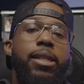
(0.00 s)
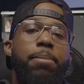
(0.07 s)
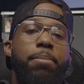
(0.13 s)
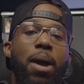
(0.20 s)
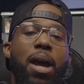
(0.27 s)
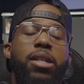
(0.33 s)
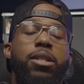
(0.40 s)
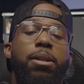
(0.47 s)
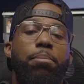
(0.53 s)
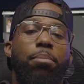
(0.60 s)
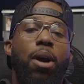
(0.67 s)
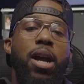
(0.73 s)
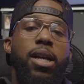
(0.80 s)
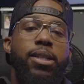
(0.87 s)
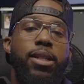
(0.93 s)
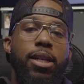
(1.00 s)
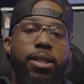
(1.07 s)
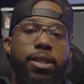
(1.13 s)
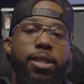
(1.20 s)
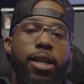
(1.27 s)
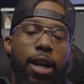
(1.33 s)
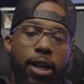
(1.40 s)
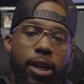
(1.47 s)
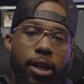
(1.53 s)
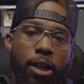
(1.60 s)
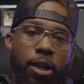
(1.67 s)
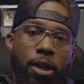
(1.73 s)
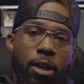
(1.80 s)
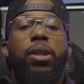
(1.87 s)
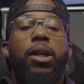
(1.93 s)
to match the brand's aesthetic.
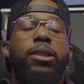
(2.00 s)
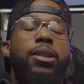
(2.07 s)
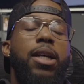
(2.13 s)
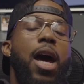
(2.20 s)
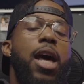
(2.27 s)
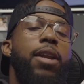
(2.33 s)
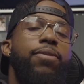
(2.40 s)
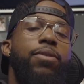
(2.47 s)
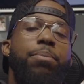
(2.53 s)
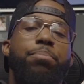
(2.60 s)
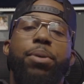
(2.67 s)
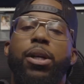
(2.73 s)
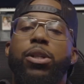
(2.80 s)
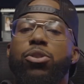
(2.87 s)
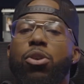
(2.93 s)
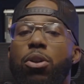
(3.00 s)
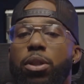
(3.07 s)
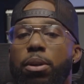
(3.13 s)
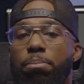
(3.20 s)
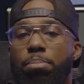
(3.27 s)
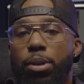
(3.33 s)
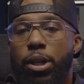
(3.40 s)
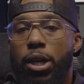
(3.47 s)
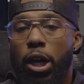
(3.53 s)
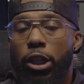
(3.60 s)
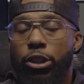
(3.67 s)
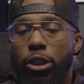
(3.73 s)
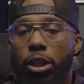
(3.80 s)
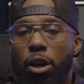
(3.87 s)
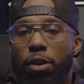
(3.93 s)
This kind of depends on the
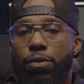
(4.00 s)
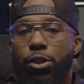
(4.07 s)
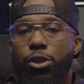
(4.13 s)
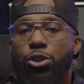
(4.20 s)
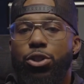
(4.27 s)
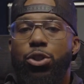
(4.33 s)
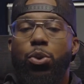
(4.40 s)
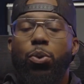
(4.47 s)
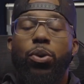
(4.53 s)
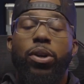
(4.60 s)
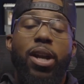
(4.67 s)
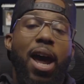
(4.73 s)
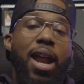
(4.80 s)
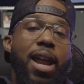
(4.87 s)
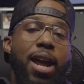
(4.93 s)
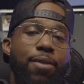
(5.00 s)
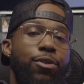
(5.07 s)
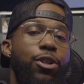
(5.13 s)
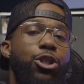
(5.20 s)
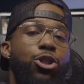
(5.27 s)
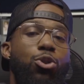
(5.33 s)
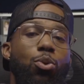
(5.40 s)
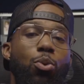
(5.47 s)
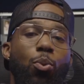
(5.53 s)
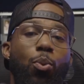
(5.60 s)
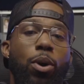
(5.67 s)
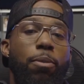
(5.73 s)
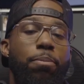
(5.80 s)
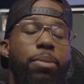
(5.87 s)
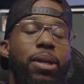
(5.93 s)
production of your shoot. Not every shoot
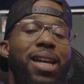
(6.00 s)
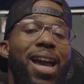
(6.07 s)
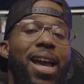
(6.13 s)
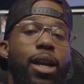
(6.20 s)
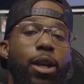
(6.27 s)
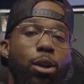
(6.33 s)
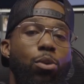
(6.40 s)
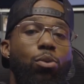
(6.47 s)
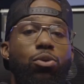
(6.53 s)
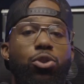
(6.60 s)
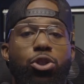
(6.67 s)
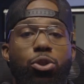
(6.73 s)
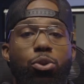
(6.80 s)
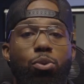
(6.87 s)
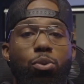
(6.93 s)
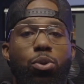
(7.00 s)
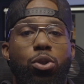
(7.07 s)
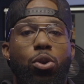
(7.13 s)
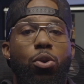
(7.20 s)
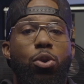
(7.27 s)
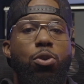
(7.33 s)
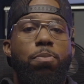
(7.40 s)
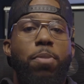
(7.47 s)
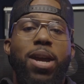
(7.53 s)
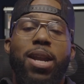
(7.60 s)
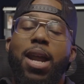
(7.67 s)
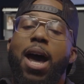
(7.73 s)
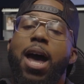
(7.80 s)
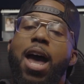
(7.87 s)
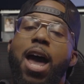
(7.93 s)
will be a huge shoot, so you may
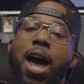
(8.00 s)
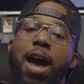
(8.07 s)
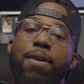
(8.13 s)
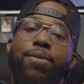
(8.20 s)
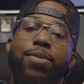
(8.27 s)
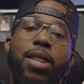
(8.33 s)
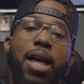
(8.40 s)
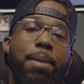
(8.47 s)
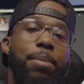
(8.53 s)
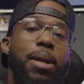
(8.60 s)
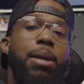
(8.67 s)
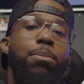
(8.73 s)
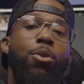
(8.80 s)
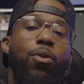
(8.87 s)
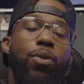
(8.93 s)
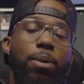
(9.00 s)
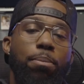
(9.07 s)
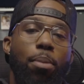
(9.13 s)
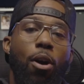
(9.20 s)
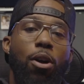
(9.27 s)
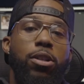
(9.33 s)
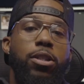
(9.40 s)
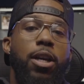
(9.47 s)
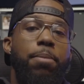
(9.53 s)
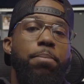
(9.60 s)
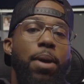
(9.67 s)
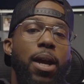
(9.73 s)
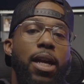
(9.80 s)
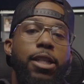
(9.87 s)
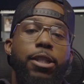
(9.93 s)
not have that many moving parts. It
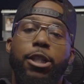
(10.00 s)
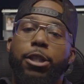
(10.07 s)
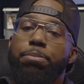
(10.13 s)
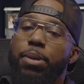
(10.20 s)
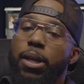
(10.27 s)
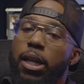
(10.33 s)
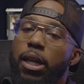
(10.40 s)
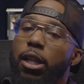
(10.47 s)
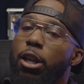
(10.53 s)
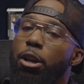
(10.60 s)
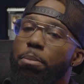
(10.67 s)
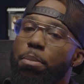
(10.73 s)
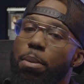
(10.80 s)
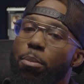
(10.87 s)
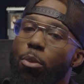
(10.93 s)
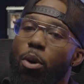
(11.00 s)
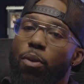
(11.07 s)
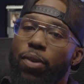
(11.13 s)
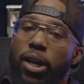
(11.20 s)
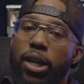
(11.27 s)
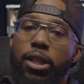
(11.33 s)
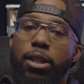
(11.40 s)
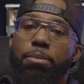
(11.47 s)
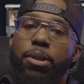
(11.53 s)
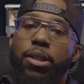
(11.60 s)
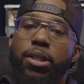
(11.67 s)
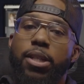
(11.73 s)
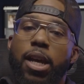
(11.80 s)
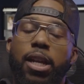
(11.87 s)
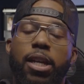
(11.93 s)
may just be a little bit more of an
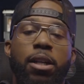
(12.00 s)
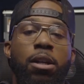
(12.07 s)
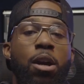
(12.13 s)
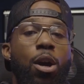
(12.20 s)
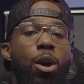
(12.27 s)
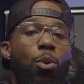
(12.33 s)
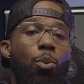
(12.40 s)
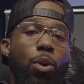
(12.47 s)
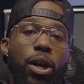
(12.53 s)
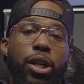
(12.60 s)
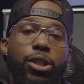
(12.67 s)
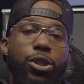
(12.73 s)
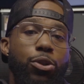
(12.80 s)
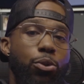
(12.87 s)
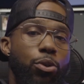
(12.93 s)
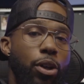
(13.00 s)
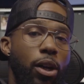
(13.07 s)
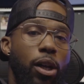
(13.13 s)
intimate setting where it's you, your